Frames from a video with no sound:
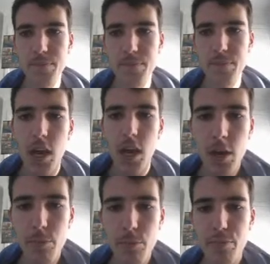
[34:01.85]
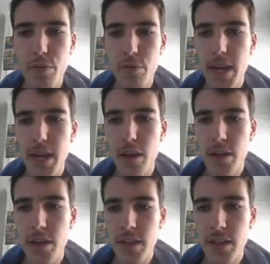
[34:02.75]
I might put Prometo
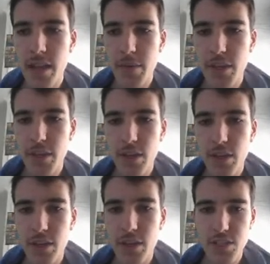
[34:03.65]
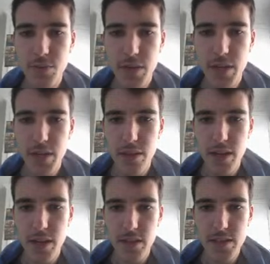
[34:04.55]
in there because it's at
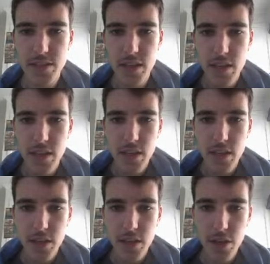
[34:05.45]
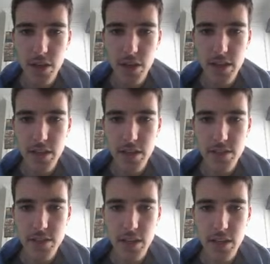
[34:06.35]
$23. Kerguelen is
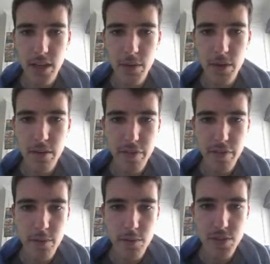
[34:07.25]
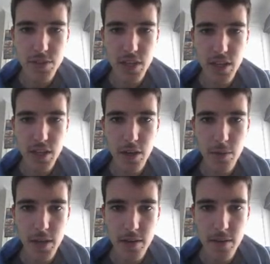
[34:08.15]
going to go in. Fleetwood's going to go
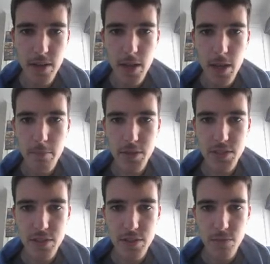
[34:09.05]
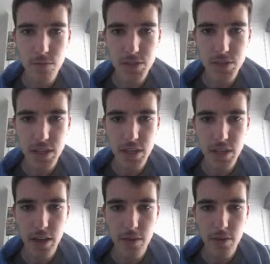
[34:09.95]
in. Boston Rocks is going to
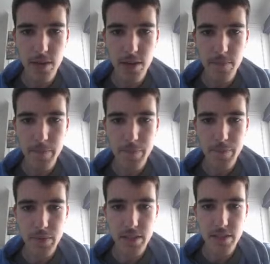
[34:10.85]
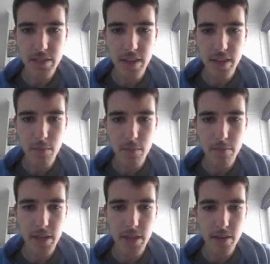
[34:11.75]
go in. So that might
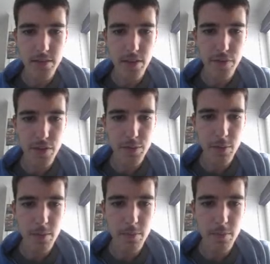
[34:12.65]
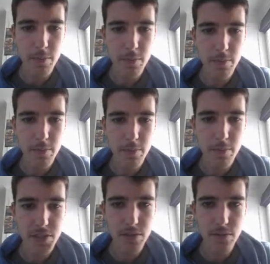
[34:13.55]
be it. So the first one will be
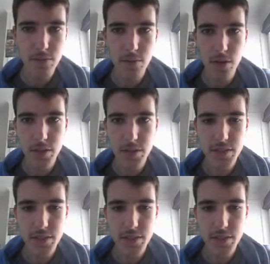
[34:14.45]
Boston Rocks.